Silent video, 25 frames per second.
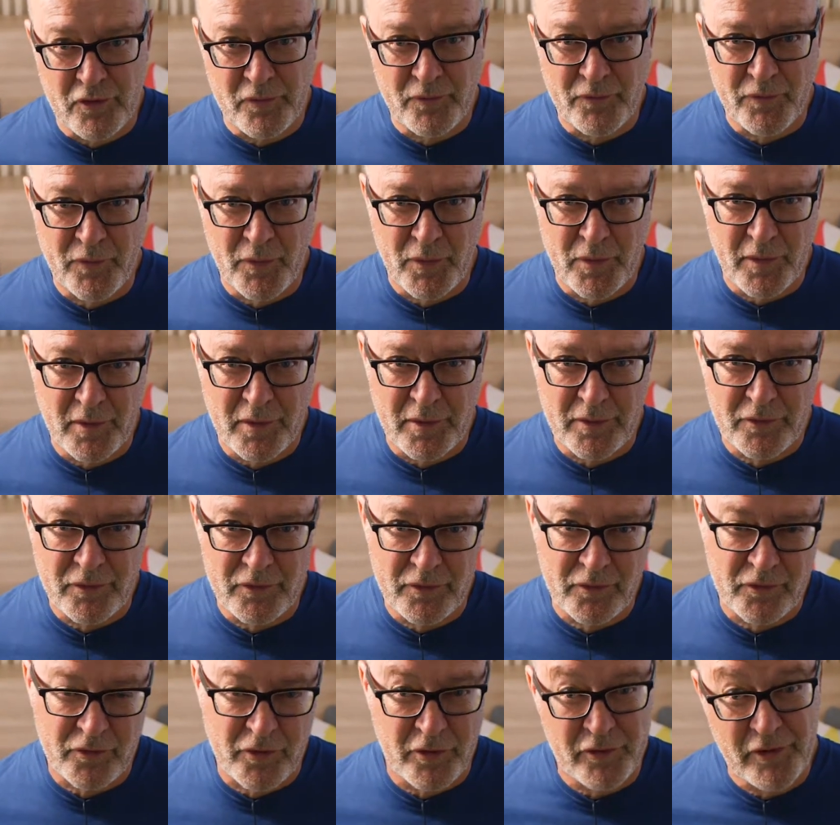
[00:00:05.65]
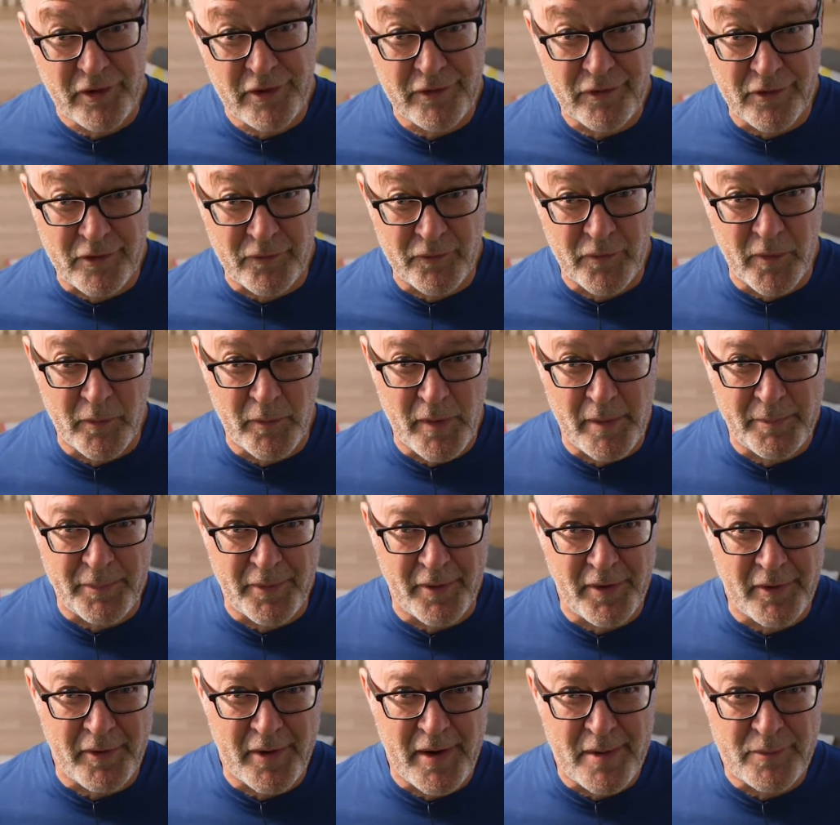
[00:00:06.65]
for Strategic Footwear
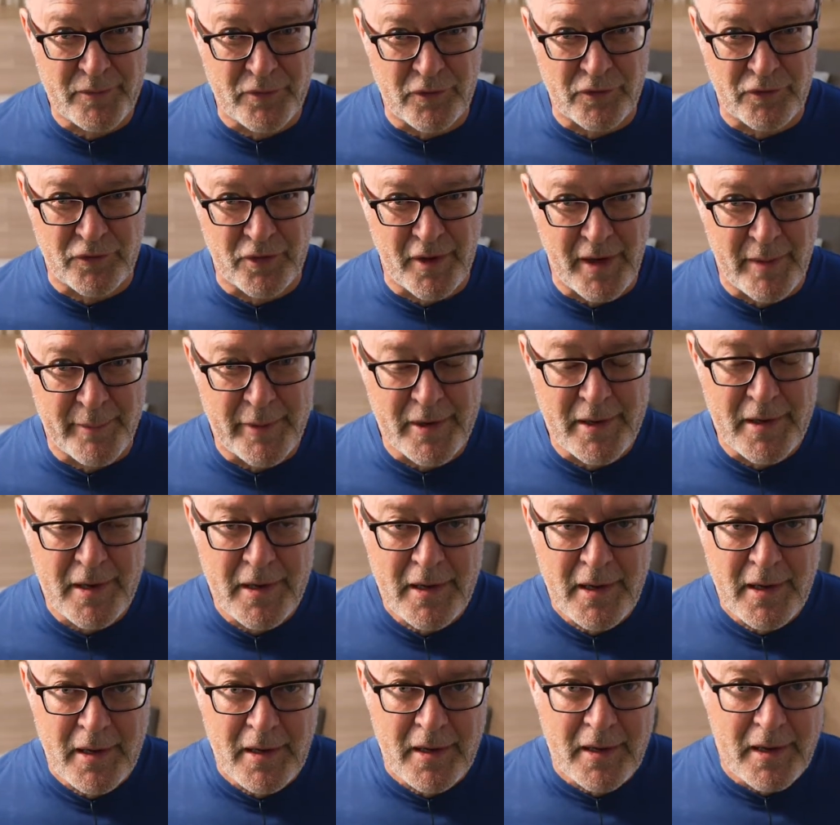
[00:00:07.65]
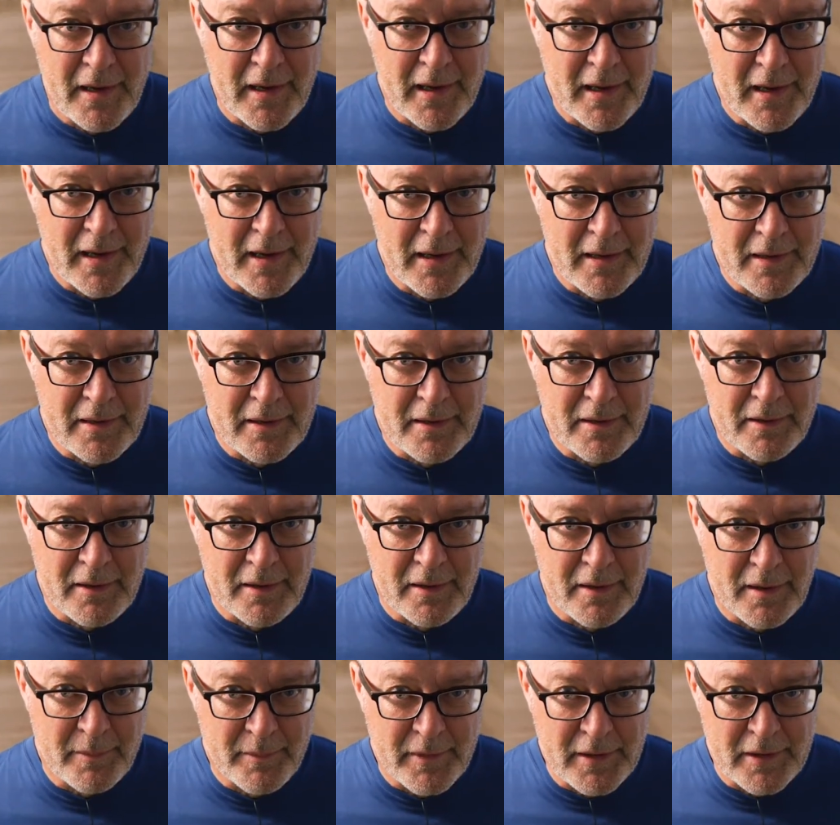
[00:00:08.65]
Programs at Salomon, and
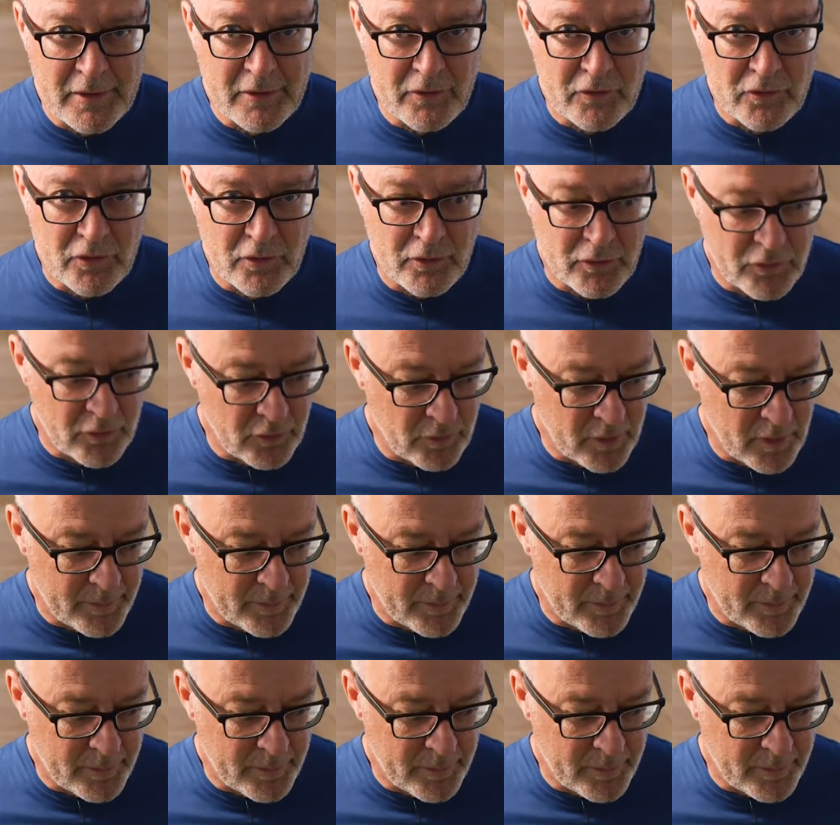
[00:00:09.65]
I'm here to talk to you